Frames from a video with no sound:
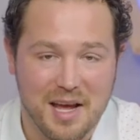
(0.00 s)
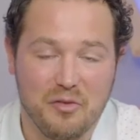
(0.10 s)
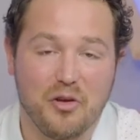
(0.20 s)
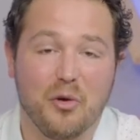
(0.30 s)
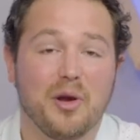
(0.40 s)

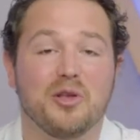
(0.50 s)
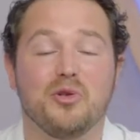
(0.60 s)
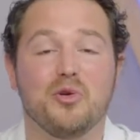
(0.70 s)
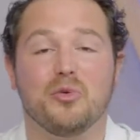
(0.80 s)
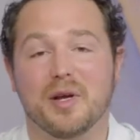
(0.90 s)
If you're a
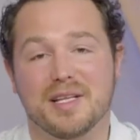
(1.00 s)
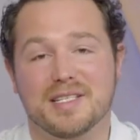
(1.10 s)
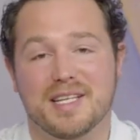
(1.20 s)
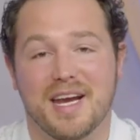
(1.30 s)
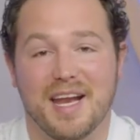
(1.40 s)
new real
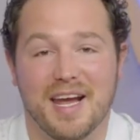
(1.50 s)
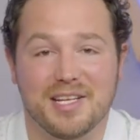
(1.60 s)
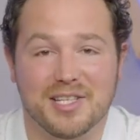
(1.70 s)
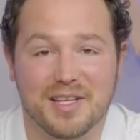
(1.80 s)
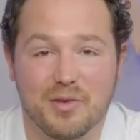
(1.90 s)
estate
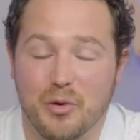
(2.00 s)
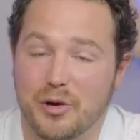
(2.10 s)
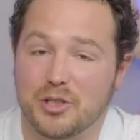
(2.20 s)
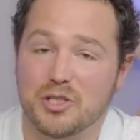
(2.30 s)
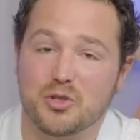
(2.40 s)
agent or
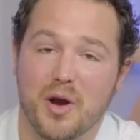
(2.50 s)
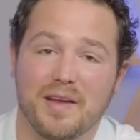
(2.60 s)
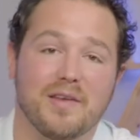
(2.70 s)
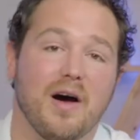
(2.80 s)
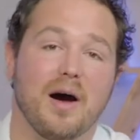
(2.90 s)
you're just
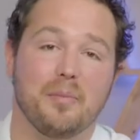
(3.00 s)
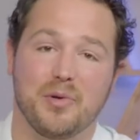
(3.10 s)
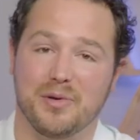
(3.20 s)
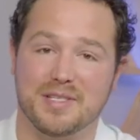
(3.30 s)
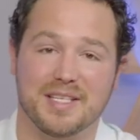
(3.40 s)
trying to
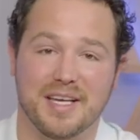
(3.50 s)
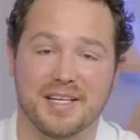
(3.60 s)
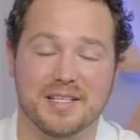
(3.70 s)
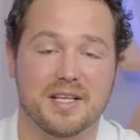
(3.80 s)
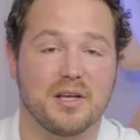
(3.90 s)
up your
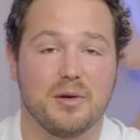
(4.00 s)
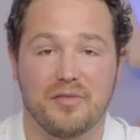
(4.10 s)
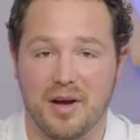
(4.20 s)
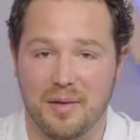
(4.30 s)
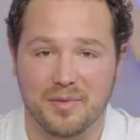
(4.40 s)
skills,
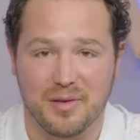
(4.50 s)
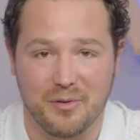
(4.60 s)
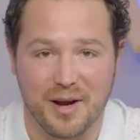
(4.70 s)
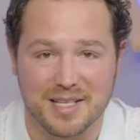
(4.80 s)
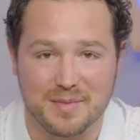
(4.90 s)
you've come to the
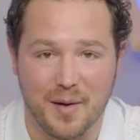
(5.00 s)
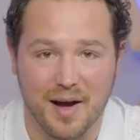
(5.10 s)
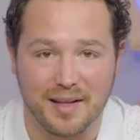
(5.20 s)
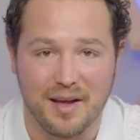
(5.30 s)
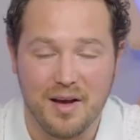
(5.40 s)
right
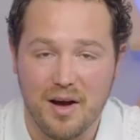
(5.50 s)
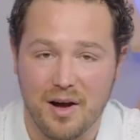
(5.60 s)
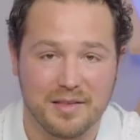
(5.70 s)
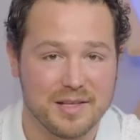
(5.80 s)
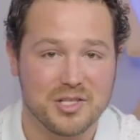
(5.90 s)
spot.
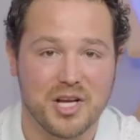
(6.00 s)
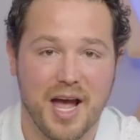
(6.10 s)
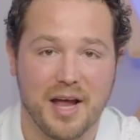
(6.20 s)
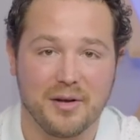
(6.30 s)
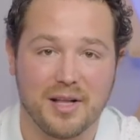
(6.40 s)
On this
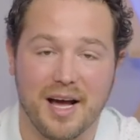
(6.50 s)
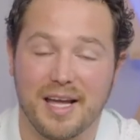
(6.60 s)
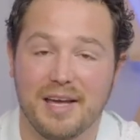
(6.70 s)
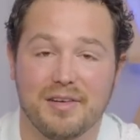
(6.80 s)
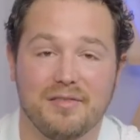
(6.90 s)
channel, I
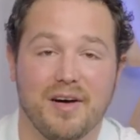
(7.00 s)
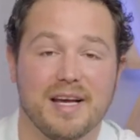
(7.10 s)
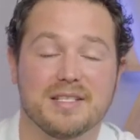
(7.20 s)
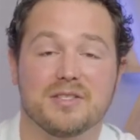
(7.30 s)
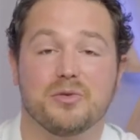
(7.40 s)
give
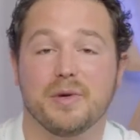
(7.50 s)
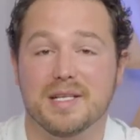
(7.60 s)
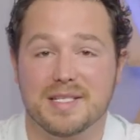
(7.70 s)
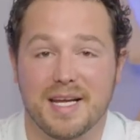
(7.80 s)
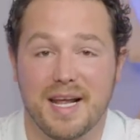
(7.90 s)
advice to real
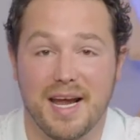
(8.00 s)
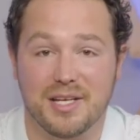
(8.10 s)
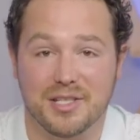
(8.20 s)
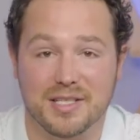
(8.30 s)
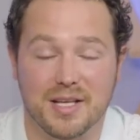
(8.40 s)
estate
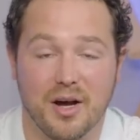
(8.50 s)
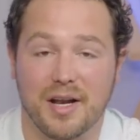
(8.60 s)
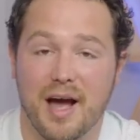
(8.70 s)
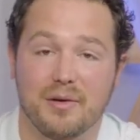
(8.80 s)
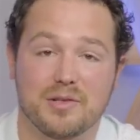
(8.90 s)
agents on
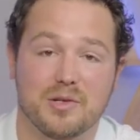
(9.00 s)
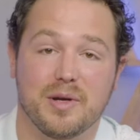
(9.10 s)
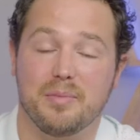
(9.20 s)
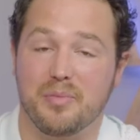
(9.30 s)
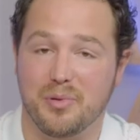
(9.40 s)
how to
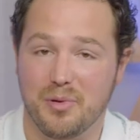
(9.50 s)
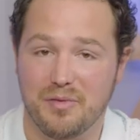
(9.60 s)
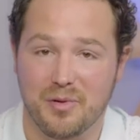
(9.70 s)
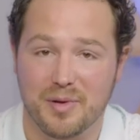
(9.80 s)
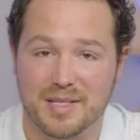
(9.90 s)
improve
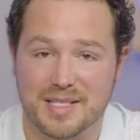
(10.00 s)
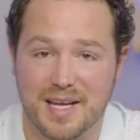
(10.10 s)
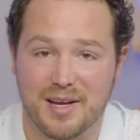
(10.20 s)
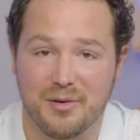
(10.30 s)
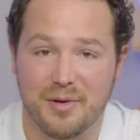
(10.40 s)
their real
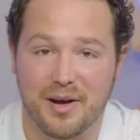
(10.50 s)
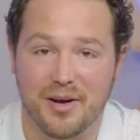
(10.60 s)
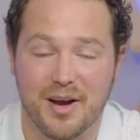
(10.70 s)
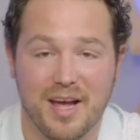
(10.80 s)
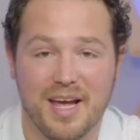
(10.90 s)
estate
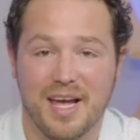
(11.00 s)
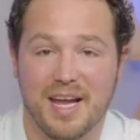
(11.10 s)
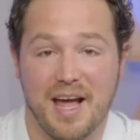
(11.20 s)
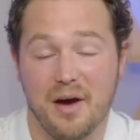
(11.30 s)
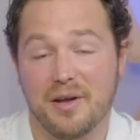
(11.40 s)
career
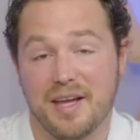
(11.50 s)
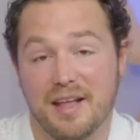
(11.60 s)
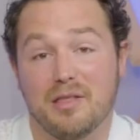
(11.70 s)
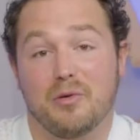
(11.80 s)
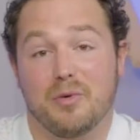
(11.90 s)
and how to
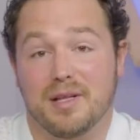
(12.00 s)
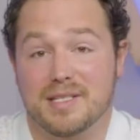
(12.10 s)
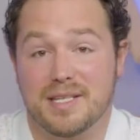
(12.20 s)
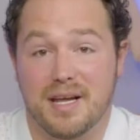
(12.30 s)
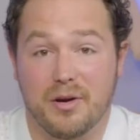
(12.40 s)
get their real
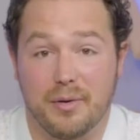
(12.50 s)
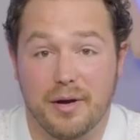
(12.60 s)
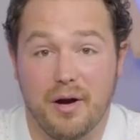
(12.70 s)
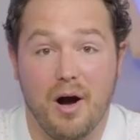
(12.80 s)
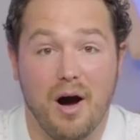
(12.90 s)
estate
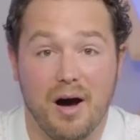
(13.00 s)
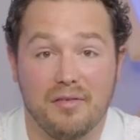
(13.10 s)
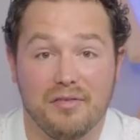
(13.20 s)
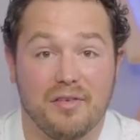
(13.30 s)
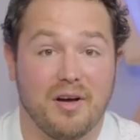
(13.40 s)
career
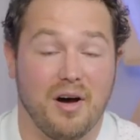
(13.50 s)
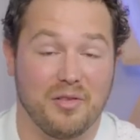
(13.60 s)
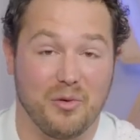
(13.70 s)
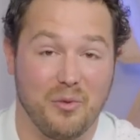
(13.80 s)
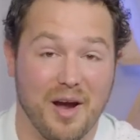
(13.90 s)
off
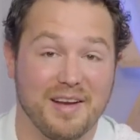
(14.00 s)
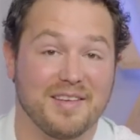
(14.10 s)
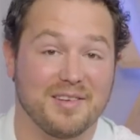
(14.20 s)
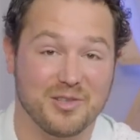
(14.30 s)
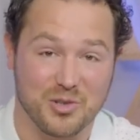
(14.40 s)
on the right
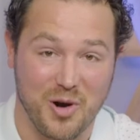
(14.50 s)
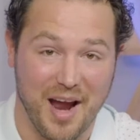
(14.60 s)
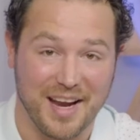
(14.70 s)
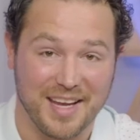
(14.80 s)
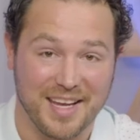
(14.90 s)

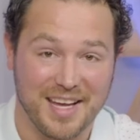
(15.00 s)
track.